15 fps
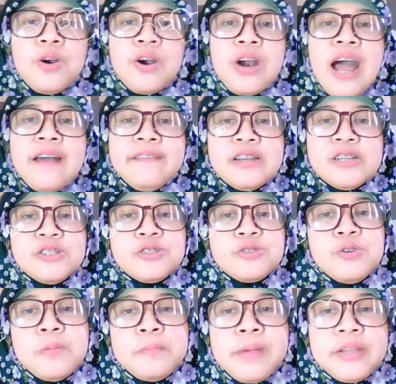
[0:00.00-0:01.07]
or other
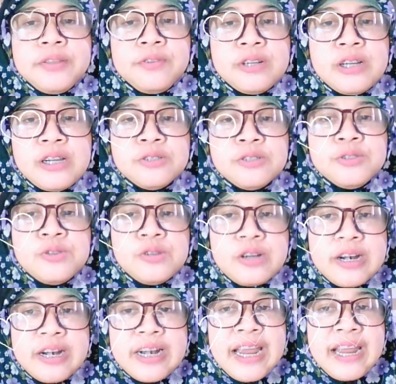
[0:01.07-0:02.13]
school materials to
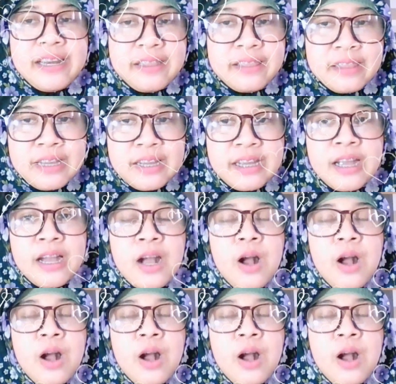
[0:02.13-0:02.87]
learn anything.